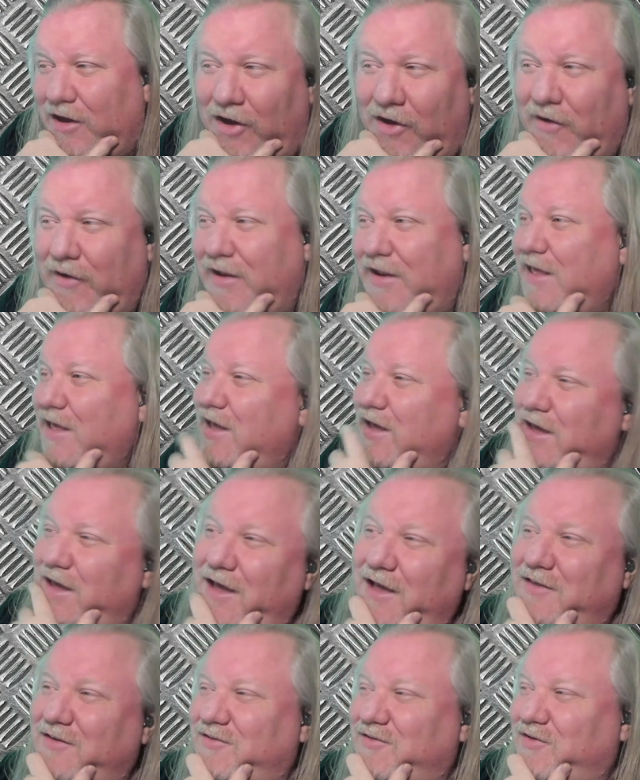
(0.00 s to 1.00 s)
Oh,
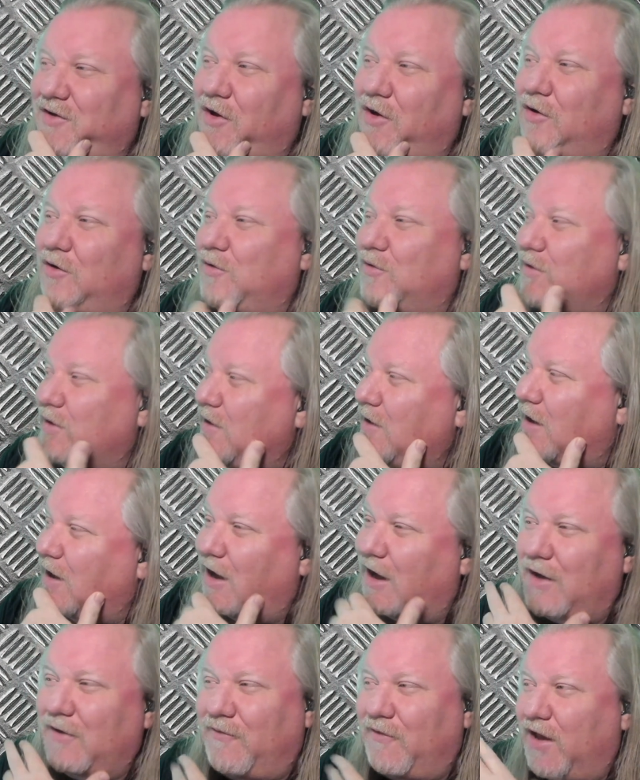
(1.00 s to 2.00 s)
it's so
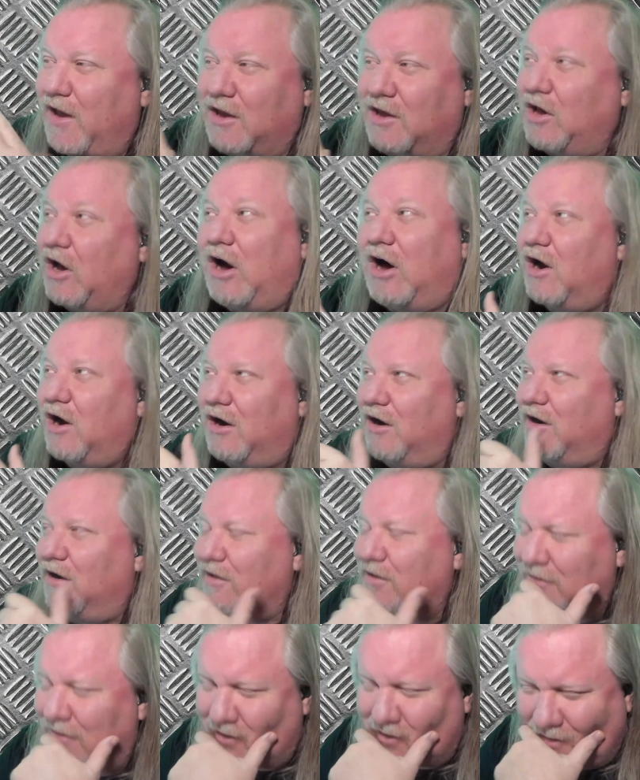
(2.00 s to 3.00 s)
avant-garde.
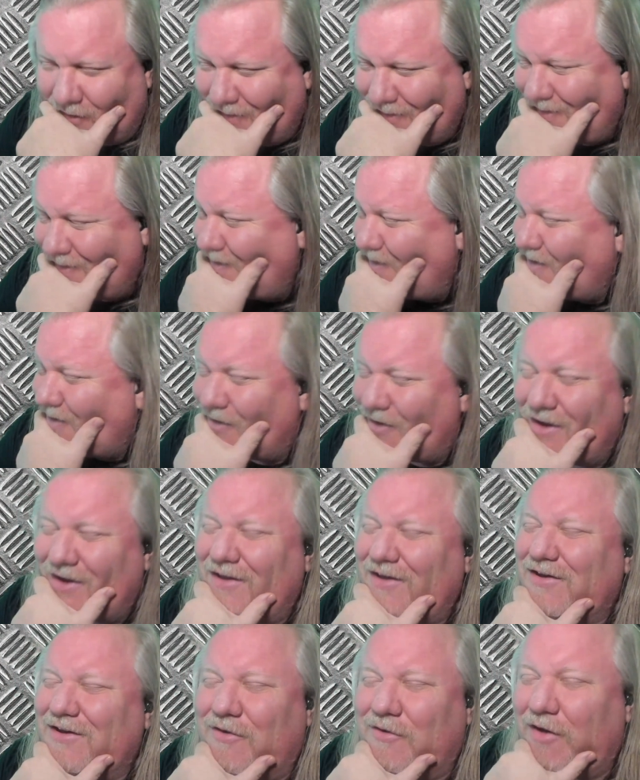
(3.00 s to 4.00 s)
You know
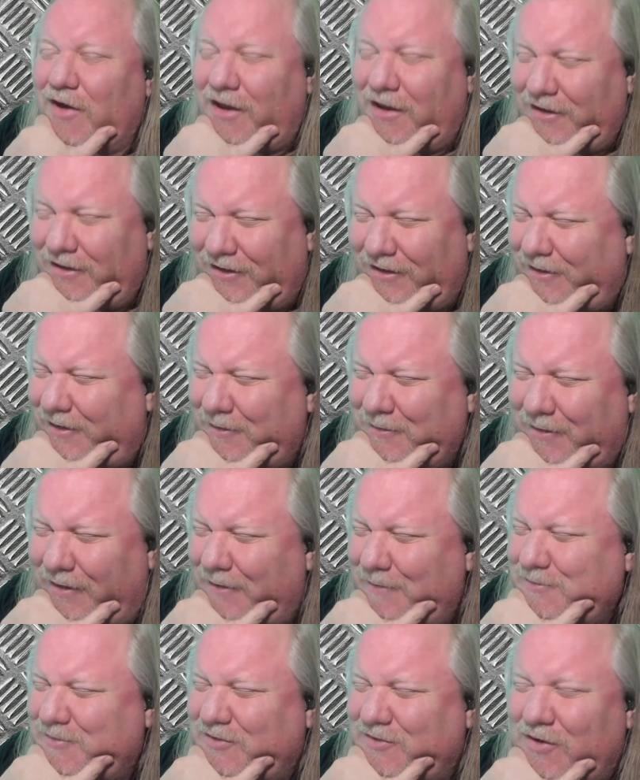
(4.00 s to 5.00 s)
what? Great.
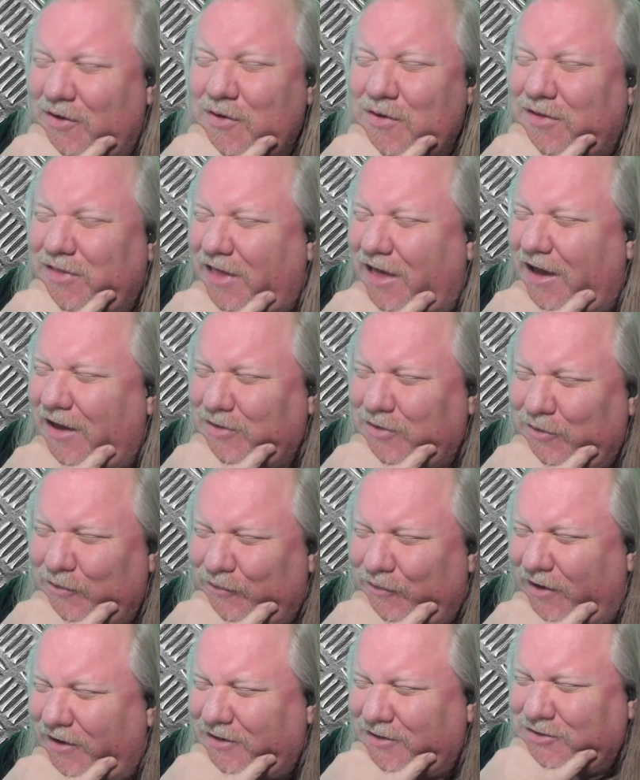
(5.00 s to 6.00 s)
I'm so glad you
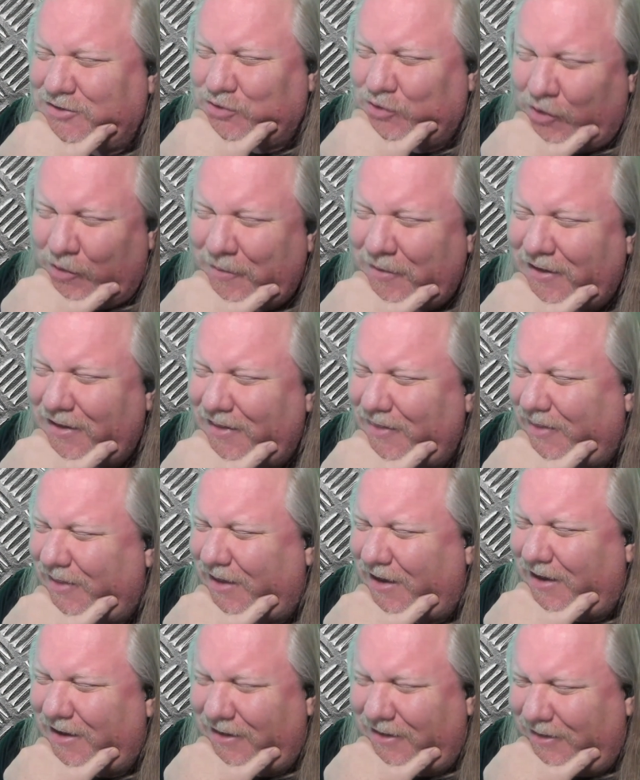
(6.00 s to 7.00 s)
find enjoyment in
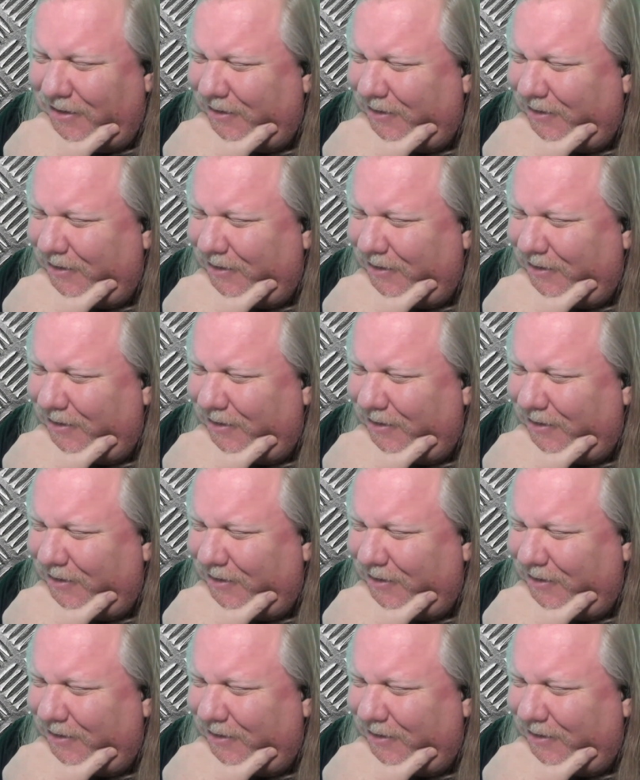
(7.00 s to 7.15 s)
that.